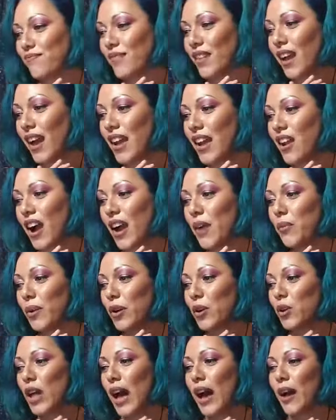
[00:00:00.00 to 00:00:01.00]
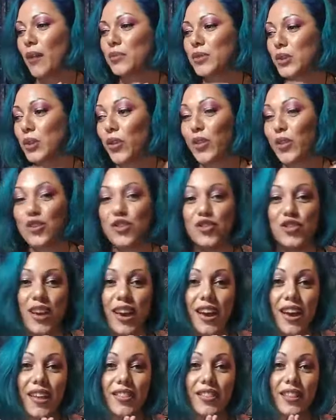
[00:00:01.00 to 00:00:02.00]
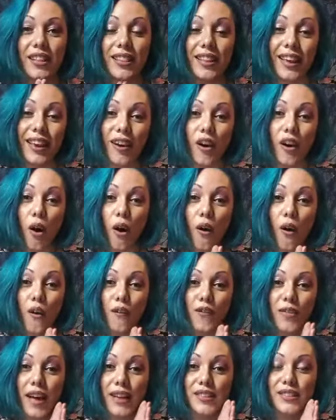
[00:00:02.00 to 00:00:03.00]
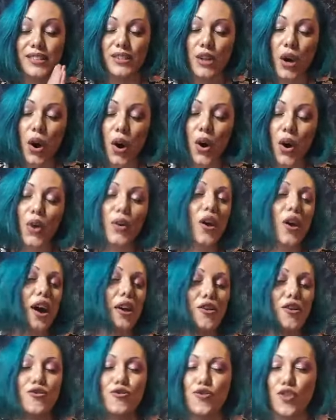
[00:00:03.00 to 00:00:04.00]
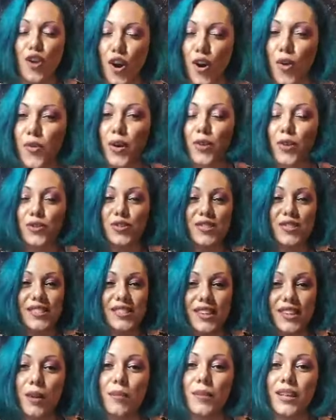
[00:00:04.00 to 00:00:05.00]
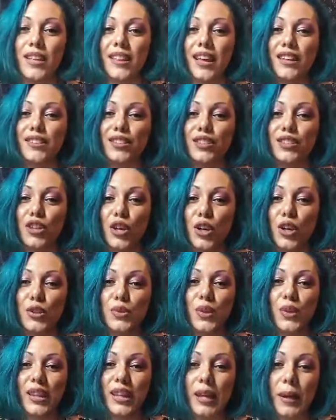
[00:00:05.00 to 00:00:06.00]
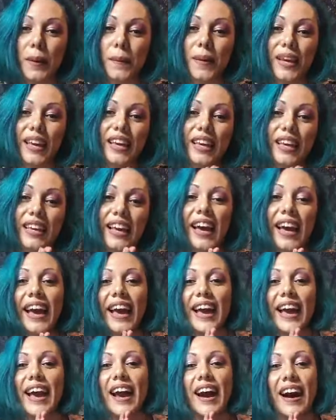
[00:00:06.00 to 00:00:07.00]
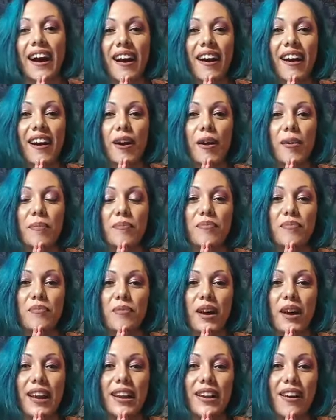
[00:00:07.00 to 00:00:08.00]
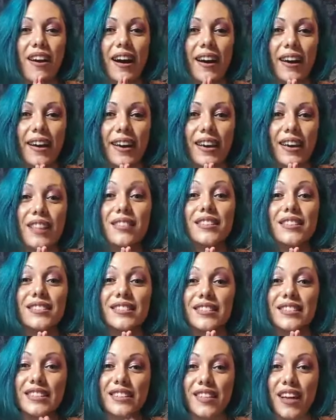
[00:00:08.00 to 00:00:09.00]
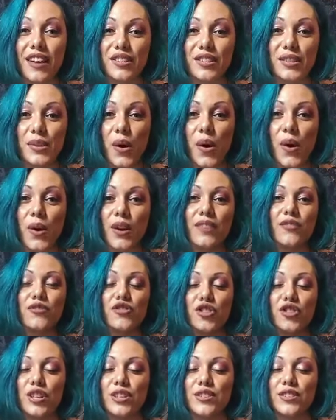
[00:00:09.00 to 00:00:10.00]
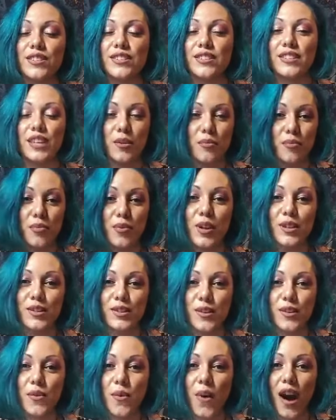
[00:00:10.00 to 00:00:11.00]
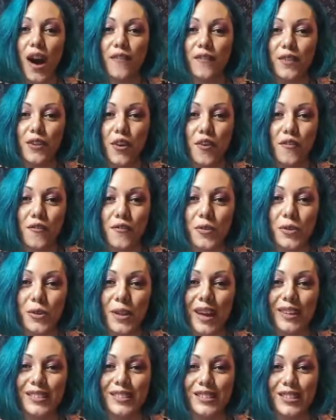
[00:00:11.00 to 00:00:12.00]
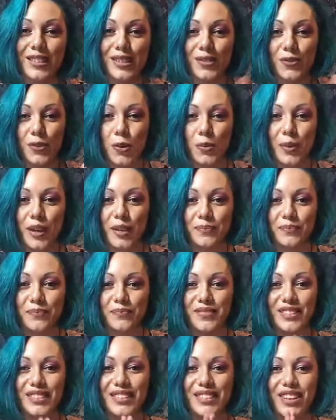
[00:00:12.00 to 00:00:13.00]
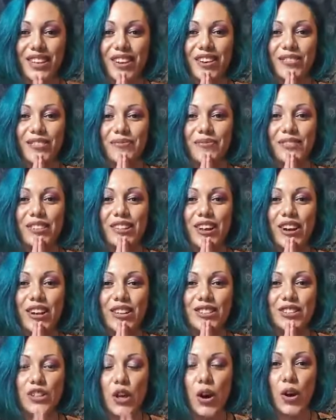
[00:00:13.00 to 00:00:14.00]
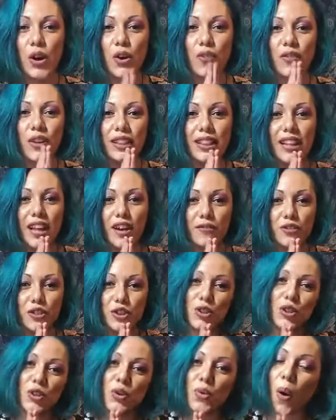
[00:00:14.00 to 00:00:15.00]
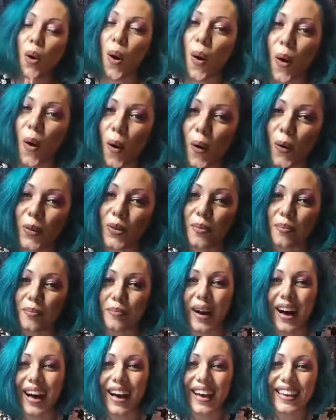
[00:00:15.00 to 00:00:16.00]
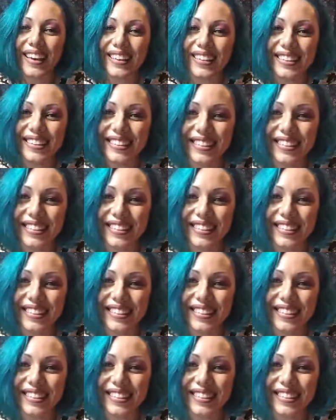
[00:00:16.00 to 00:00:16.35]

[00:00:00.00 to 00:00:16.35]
And I will absolutely share the link of that song. I don't know, there's just something that stirs within me when I listen to that song, and it brings the wife in her full essence for me. So lots of love to you all. Bye.